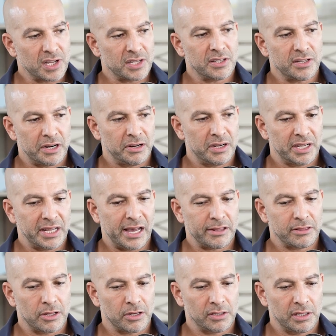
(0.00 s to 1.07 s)
centenarian
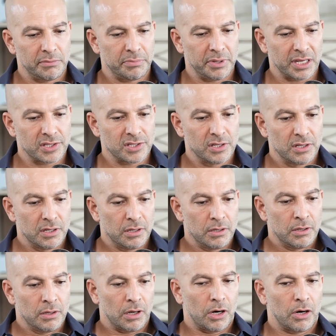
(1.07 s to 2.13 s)
decathlon Olympics
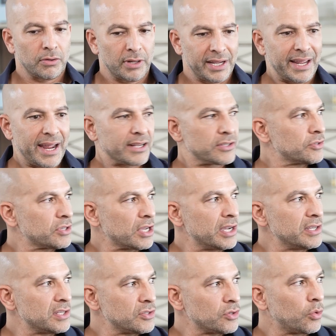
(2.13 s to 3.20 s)
are like
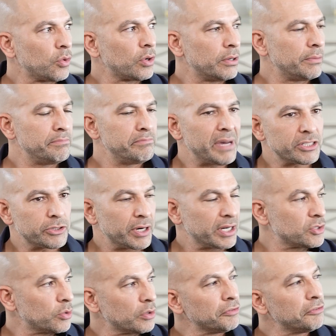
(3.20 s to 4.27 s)
exercises or
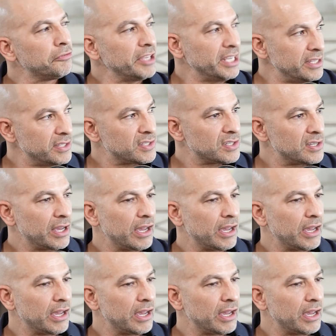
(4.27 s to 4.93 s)
metrics or feats,